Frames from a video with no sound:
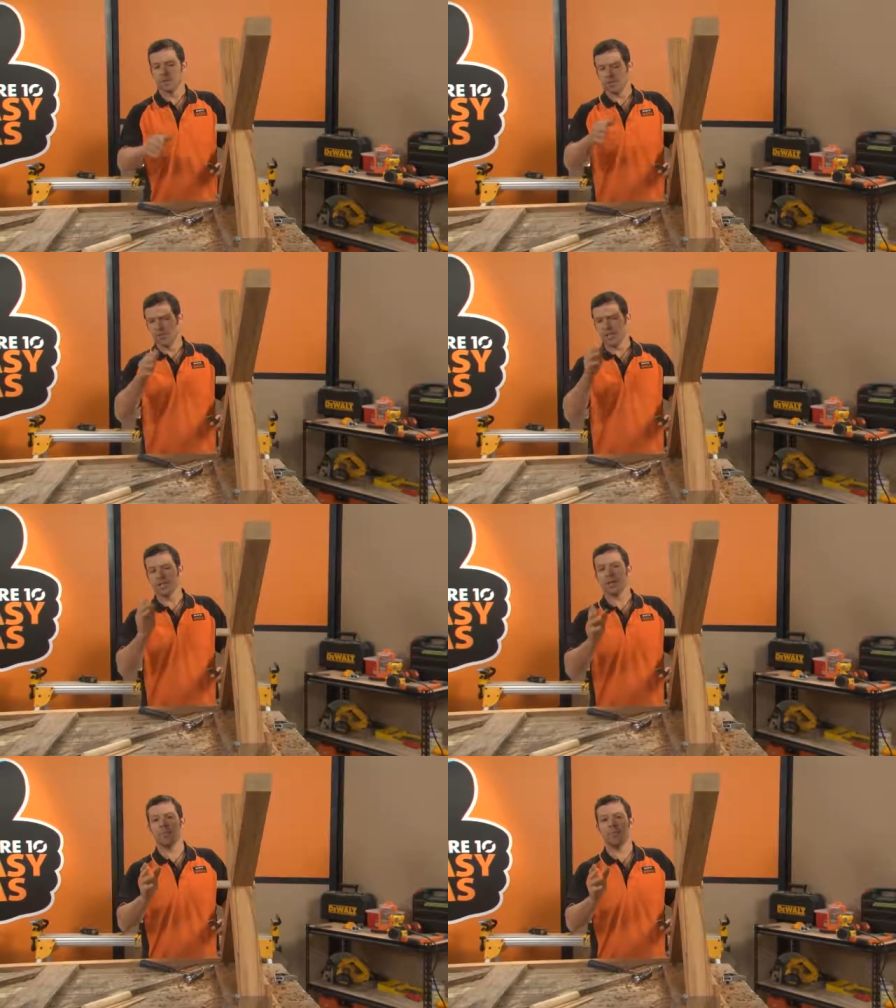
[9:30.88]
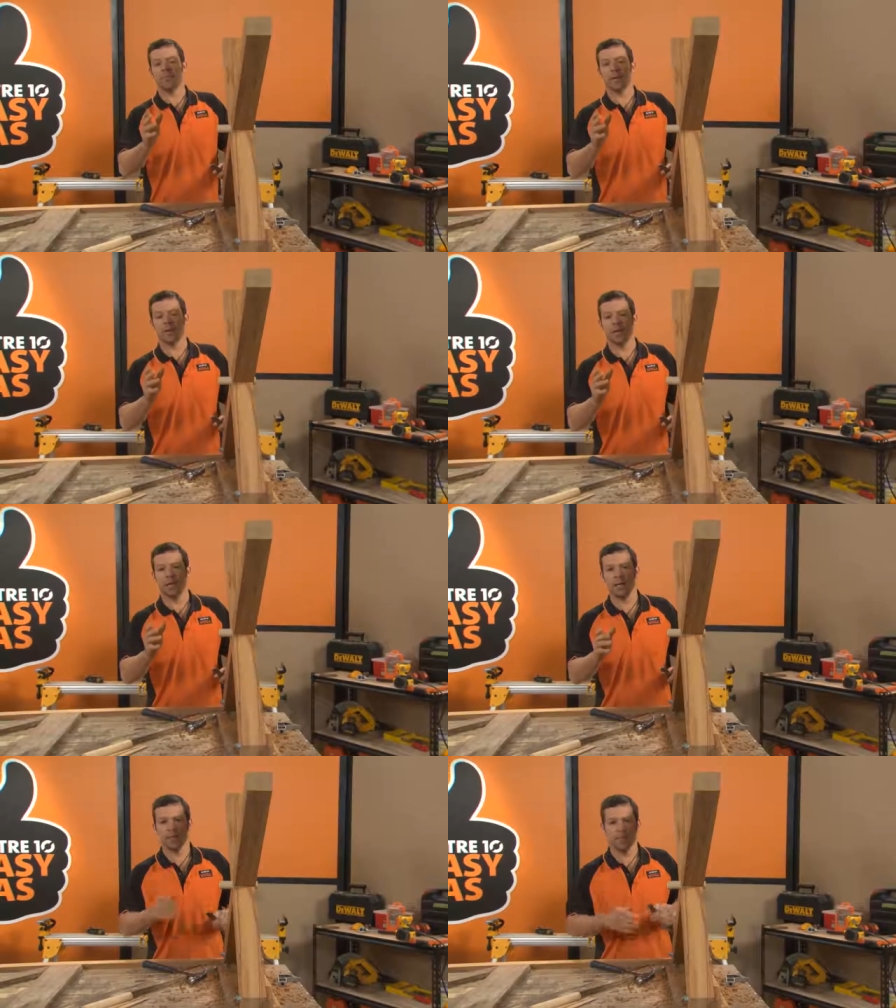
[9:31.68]
I've just cut my dowel to
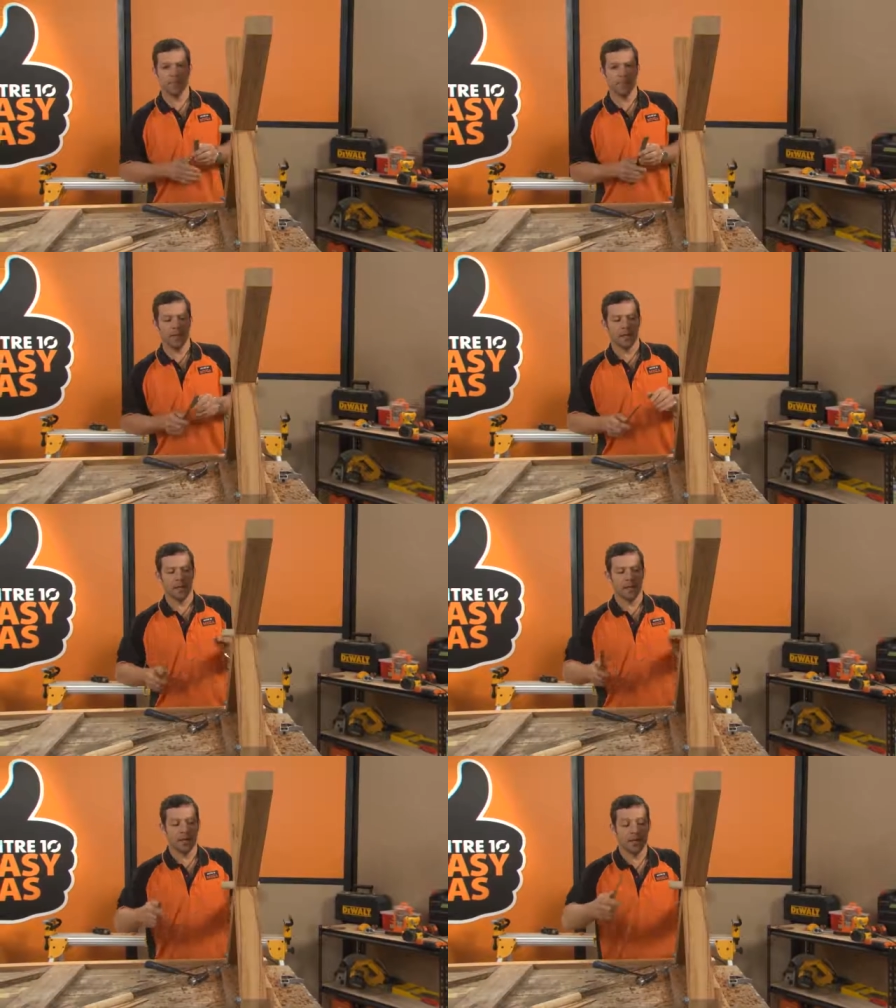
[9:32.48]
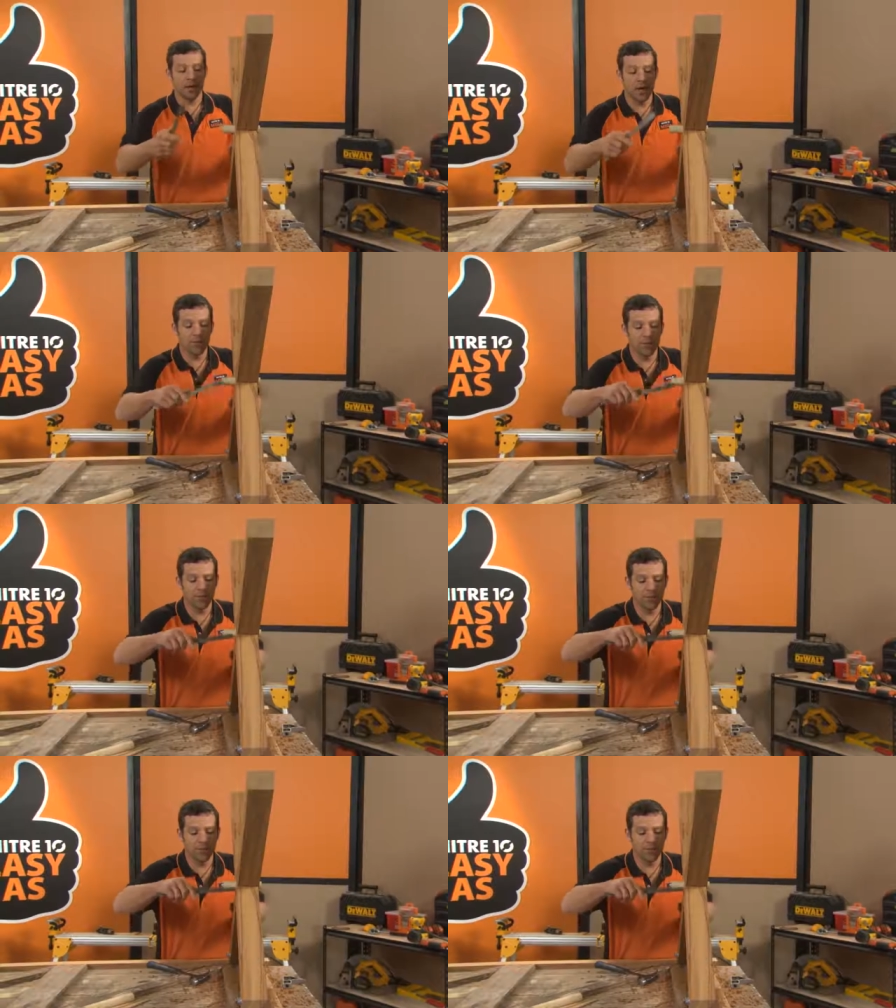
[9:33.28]
length. Now I know that I'm